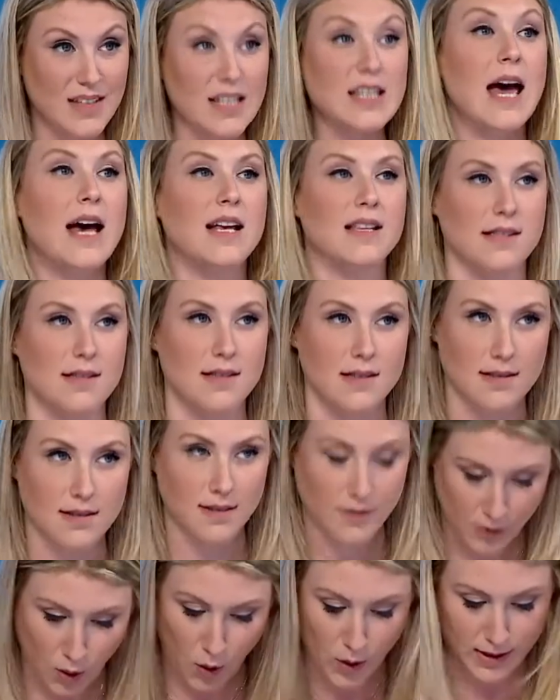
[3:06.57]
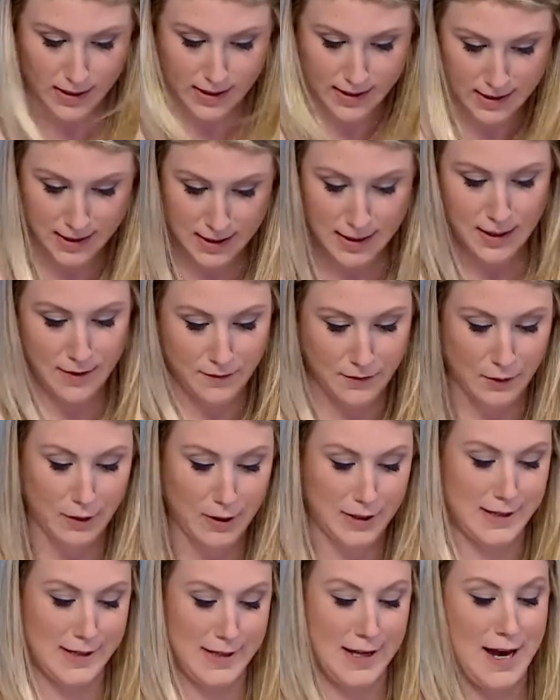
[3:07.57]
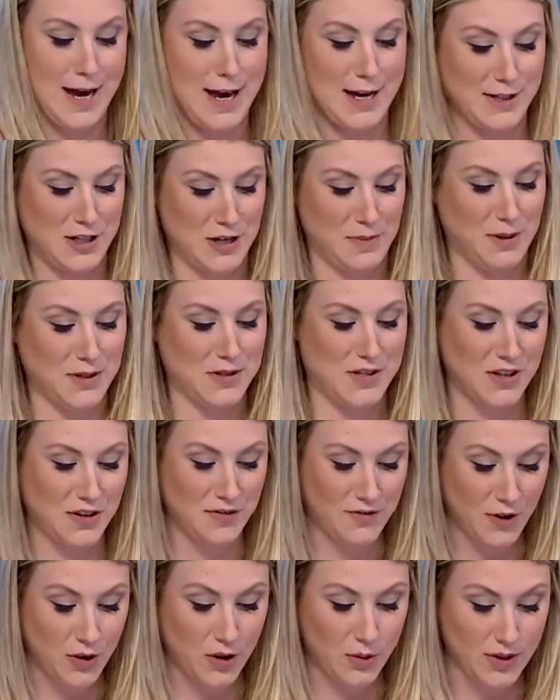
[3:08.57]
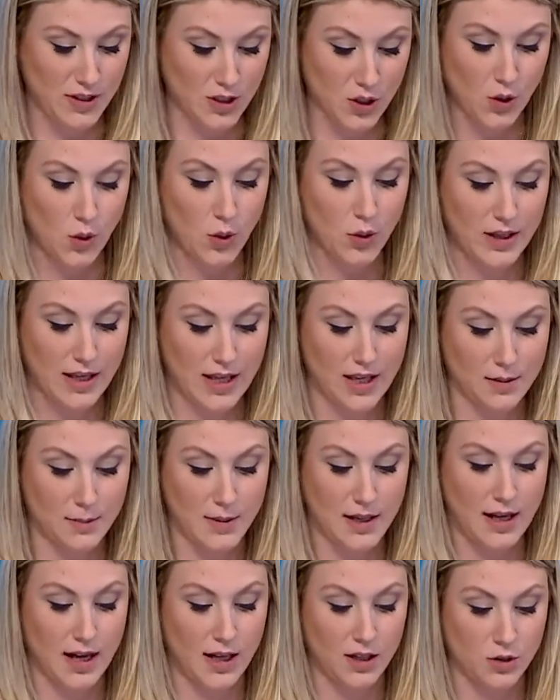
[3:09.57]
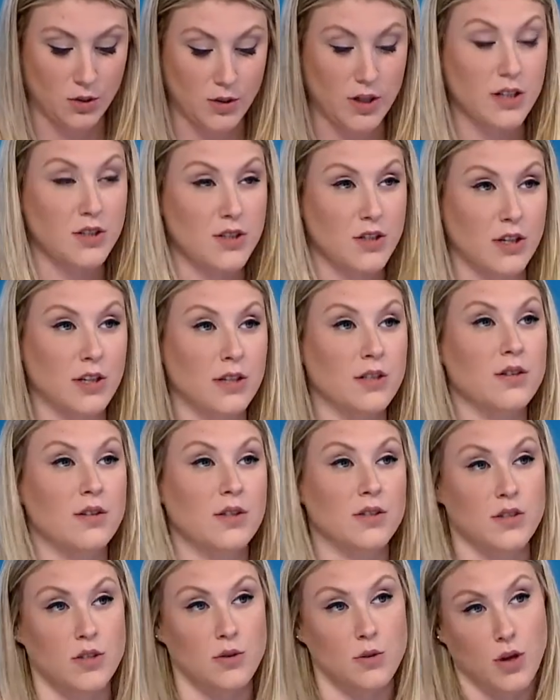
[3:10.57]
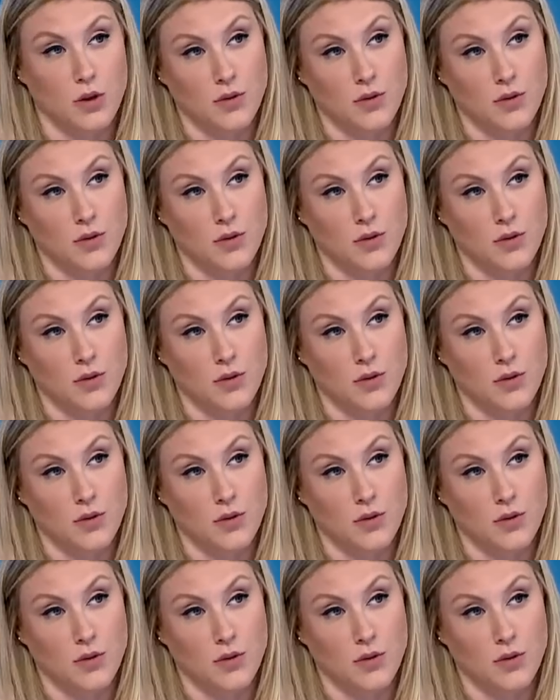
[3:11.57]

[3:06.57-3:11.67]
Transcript: Yes, of course. She posted a photo with Nicole Kidman and Laura Dern, her two